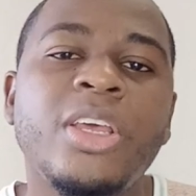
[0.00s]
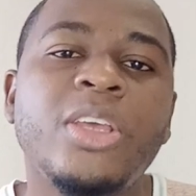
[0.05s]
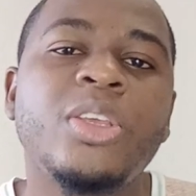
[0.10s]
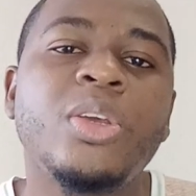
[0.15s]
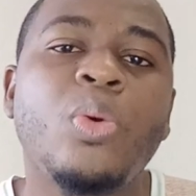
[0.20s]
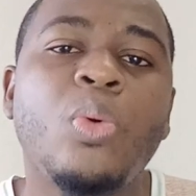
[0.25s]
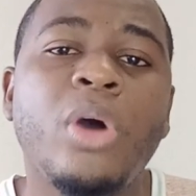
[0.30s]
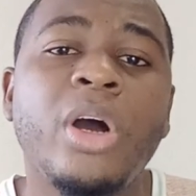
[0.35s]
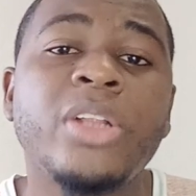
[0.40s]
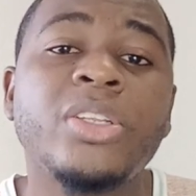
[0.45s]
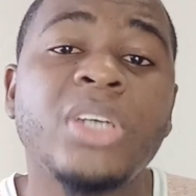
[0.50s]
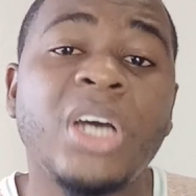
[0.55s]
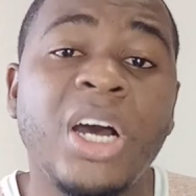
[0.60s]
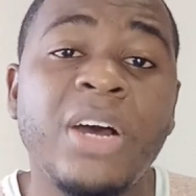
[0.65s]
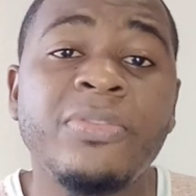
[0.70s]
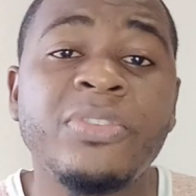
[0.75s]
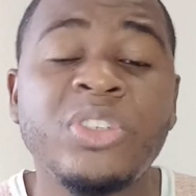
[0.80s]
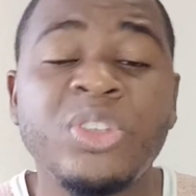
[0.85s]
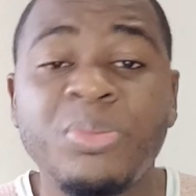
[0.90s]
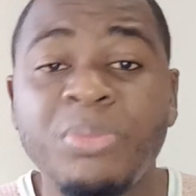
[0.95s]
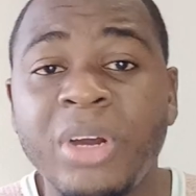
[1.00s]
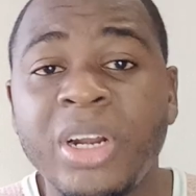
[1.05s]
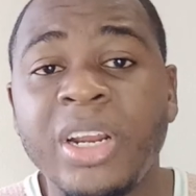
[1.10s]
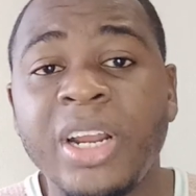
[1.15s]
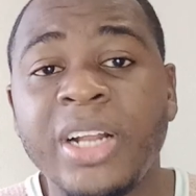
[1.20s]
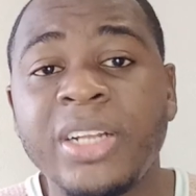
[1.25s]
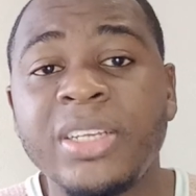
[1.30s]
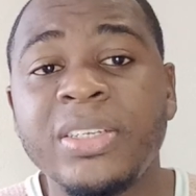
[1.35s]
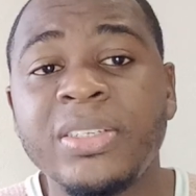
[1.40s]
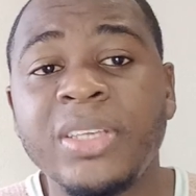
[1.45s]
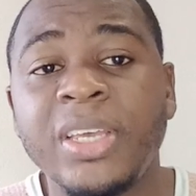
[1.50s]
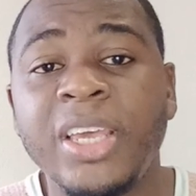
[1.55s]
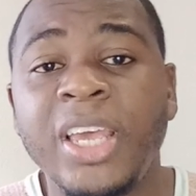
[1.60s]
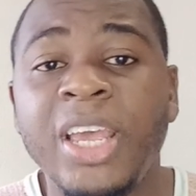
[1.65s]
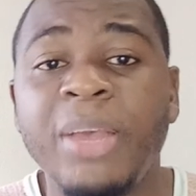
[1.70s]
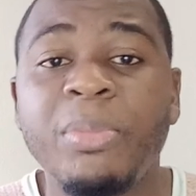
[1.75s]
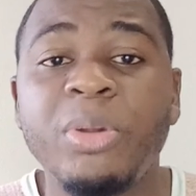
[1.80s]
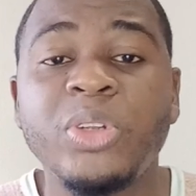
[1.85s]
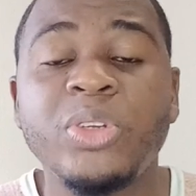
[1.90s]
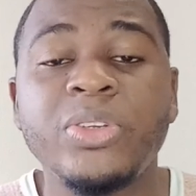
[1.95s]
you want to have somebody that is
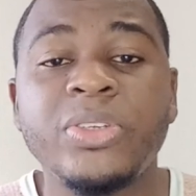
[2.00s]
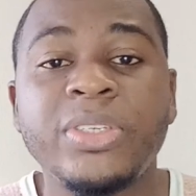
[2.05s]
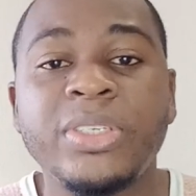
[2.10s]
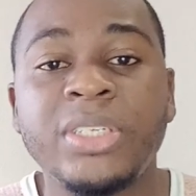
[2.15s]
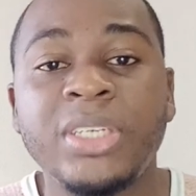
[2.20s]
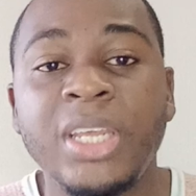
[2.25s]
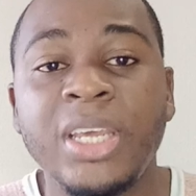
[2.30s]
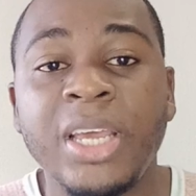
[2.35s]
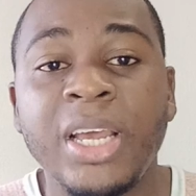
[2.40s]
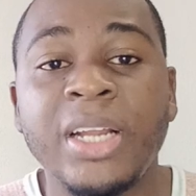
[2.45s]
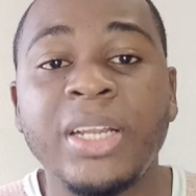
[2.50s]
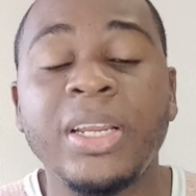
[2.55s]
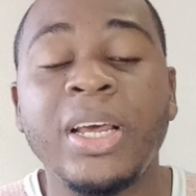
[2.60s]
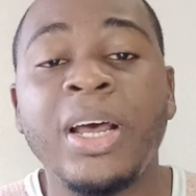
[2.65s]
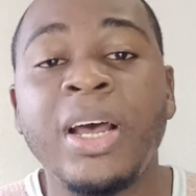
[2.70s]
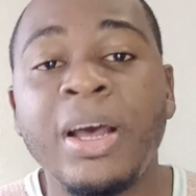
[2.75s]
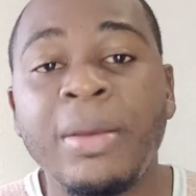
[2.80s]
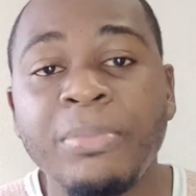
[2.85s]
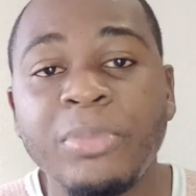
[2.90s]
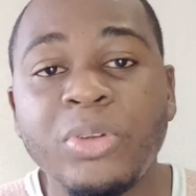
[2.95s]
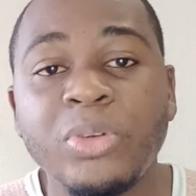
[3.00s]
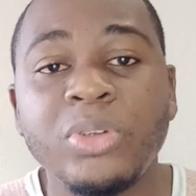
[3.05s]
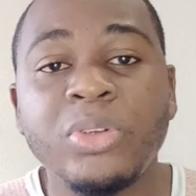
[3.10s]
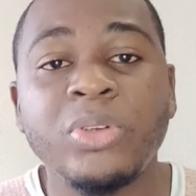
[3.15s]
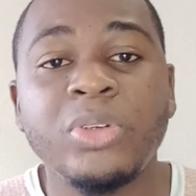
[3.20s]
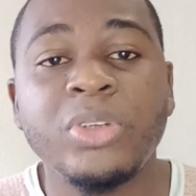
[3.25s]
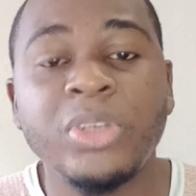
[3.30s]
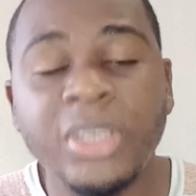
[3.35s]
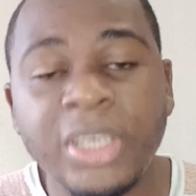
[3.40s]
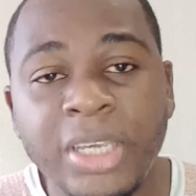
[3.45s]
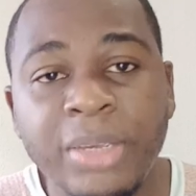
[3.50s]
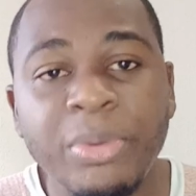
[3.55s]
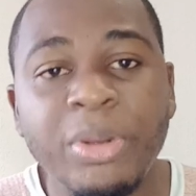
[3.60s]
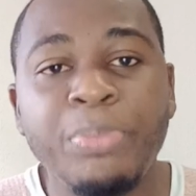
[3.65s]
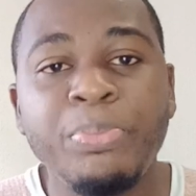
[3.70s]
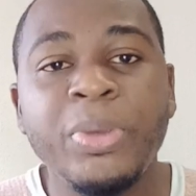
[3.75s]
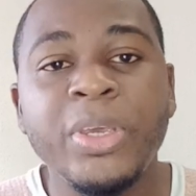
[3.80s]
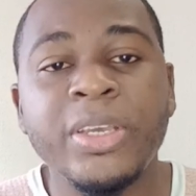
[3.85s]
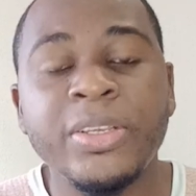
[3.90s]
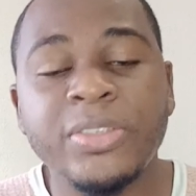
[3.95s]
able to stay at, to keep the
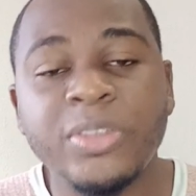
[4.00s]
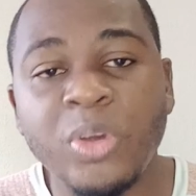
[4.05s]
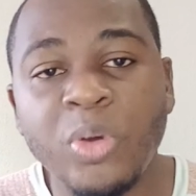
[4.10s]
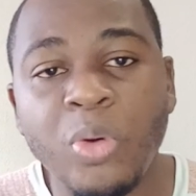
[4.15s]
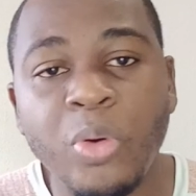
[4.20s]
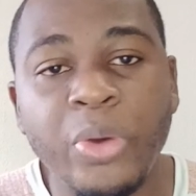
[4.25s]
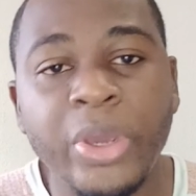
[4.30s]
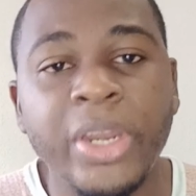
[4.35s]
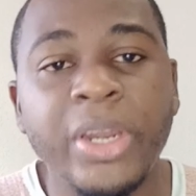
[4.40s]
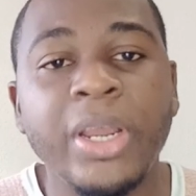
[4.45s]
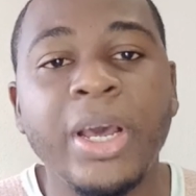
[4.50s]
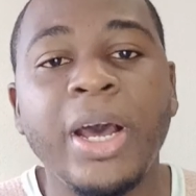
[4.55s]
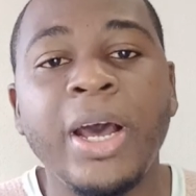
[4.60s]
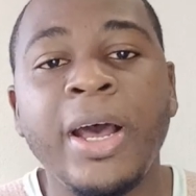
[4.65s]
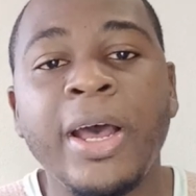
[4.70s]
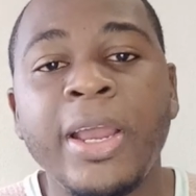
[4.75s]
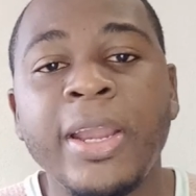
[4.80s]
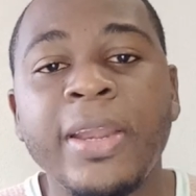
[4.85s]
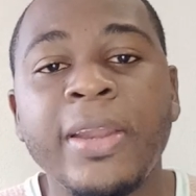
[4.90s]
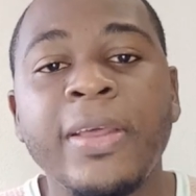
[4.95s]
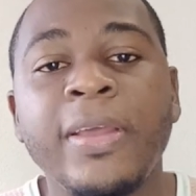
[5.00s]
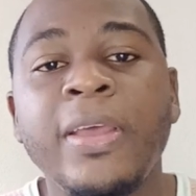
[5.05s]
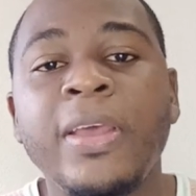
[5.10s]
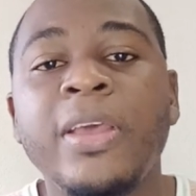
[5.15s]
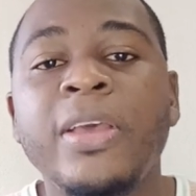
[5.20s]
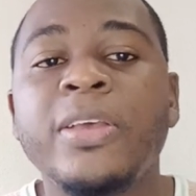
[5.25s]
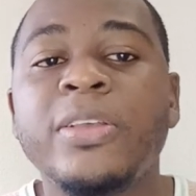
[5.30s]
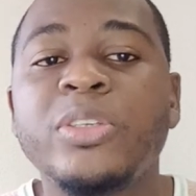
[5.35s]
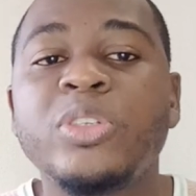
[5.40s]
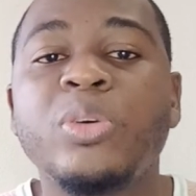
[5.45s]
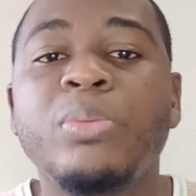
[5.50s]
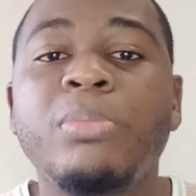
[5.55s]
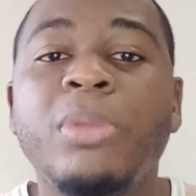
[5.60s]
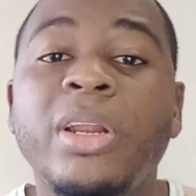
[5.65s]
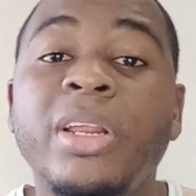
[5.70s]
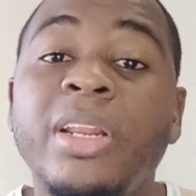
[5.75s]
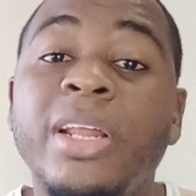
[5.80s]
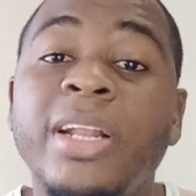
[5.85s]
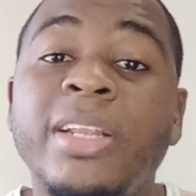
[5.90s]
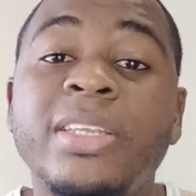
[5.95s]
pace going, and
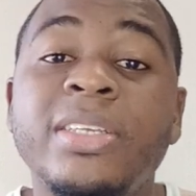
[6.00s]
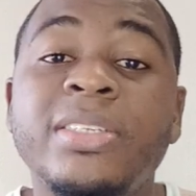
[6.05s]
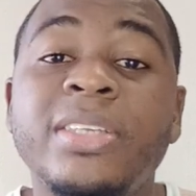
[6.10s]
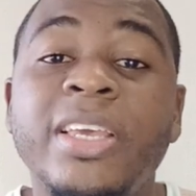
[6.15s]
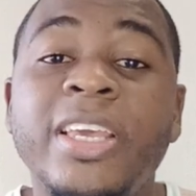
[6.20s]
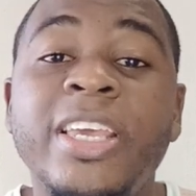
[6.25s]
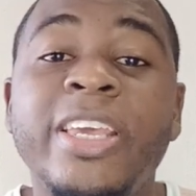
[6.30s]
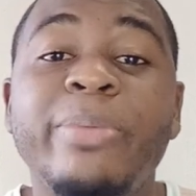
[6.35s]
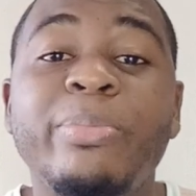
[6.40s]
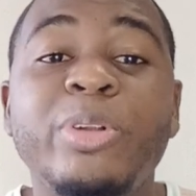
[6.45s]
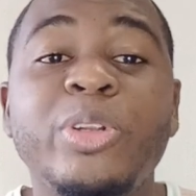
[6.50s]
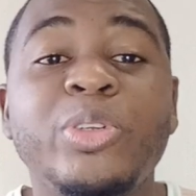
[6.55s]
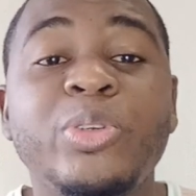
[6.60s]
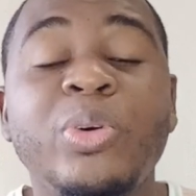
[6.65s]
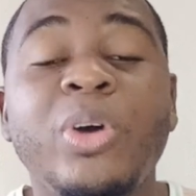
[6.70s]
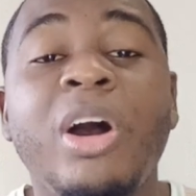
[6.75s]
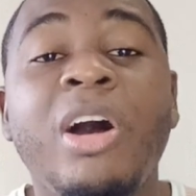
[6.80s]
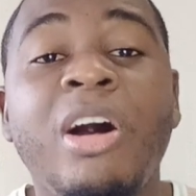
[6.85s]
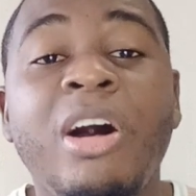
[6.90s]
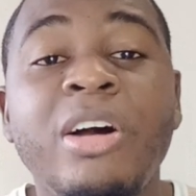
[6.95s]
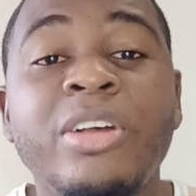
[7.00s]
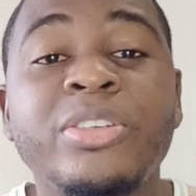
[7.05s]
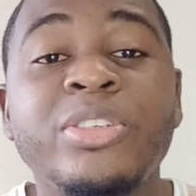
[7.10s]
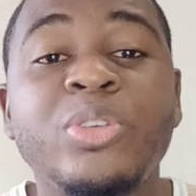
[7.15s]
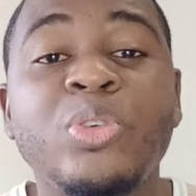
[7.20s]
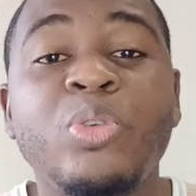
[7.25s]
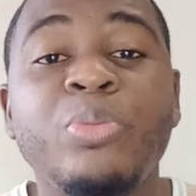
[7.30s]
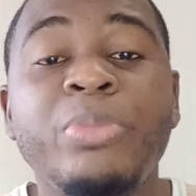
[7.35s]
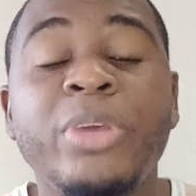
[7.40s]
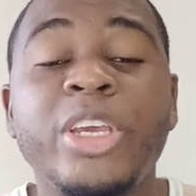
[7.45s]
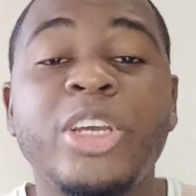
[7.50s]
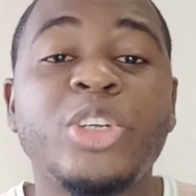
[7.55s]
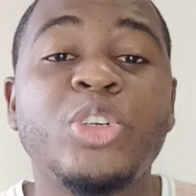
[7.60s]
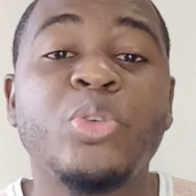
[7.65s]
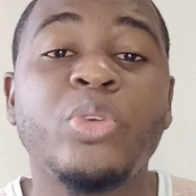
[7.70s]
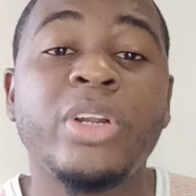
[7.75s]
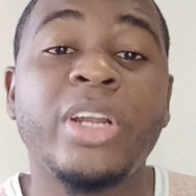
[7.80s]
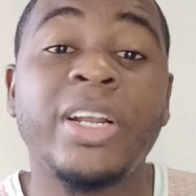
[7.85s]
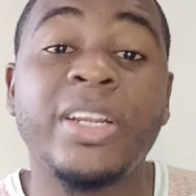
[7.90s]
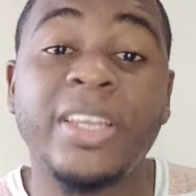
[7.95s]
somebody that is able to also make
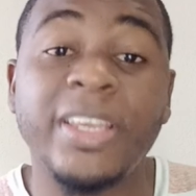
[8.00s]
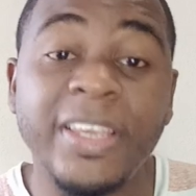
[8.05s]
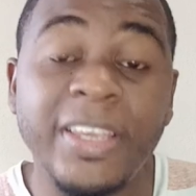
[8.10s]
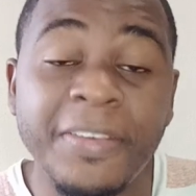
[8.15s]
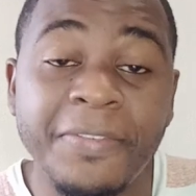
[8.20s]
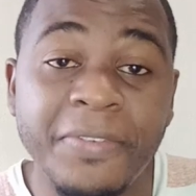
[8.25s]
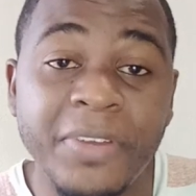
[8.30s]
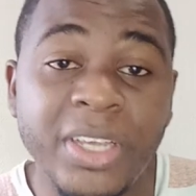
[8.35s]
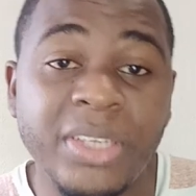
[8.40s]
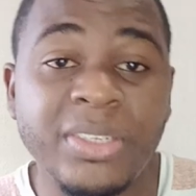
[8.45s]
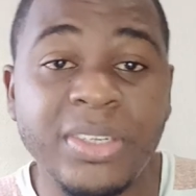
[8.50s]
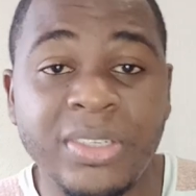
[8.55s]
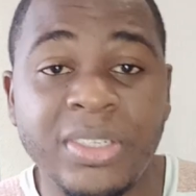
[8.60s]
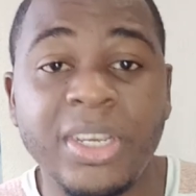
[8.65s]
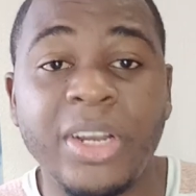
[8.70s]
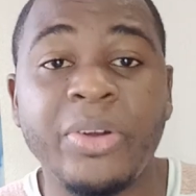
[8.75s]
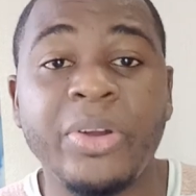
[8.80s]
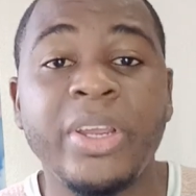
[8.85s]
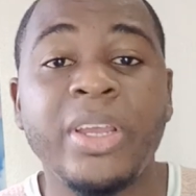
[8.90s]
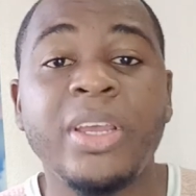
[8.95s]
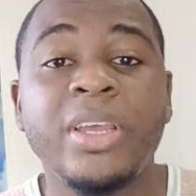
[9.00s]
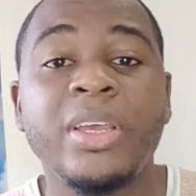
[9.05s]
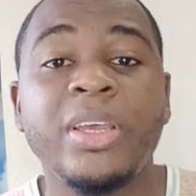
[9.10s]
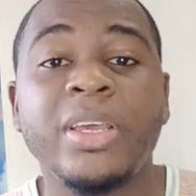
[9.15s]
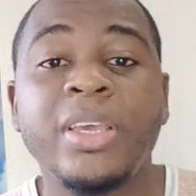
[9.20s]
sure that, if necessary,